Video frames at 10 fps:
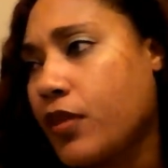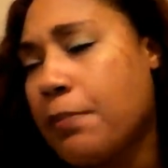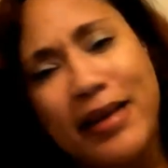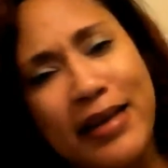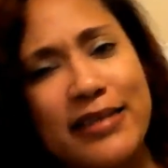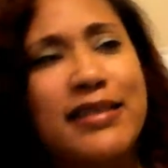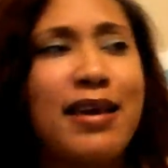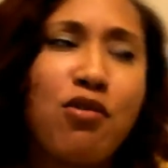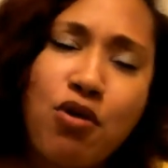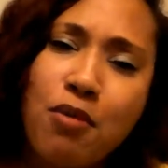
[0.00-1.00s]
But they
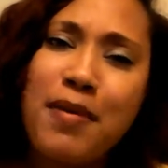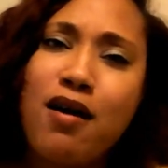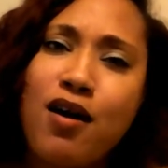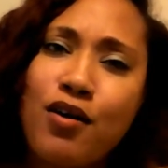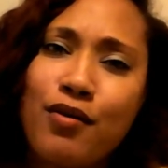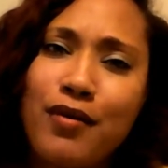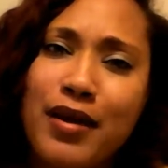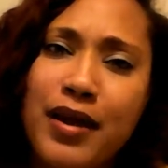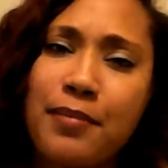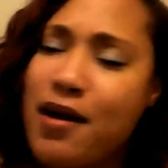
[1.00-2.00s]
say, oh, me
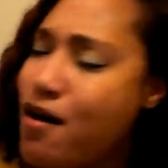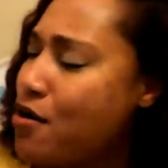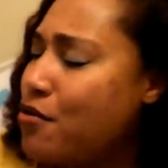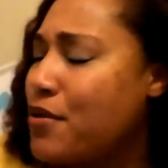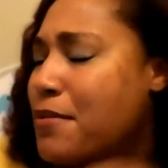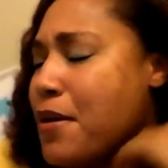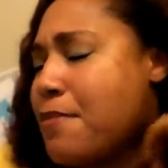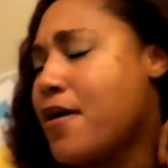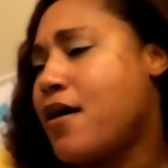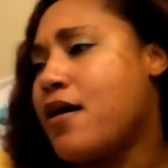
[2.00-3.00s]
hungry, me hungry,
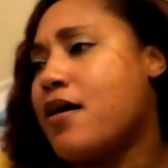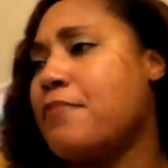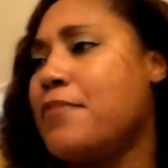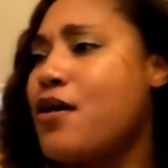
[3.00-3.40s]
mama, me